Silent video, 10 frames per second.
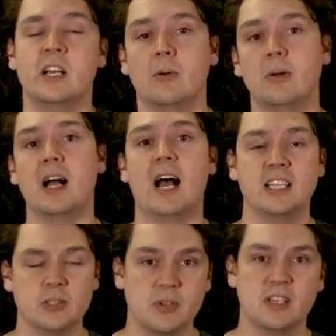Well,
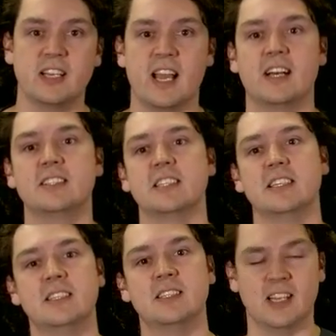as we encounter
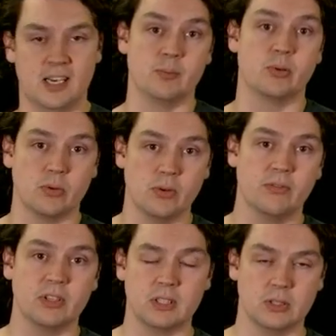and improve
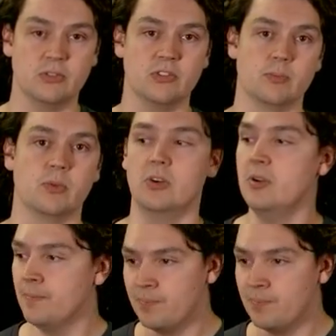the solution more,